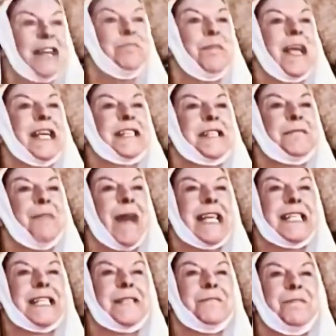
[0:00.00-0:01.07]
it makes my
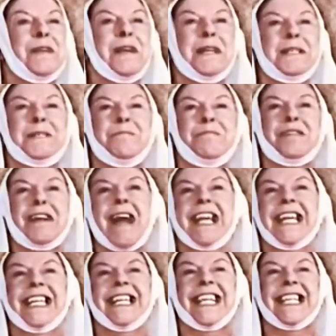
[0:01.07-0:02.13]
spirits
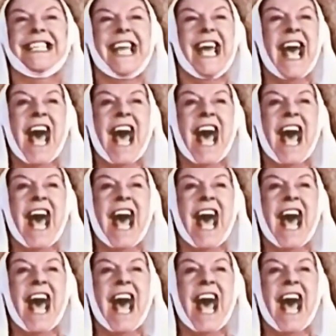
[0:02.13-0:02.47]
bright that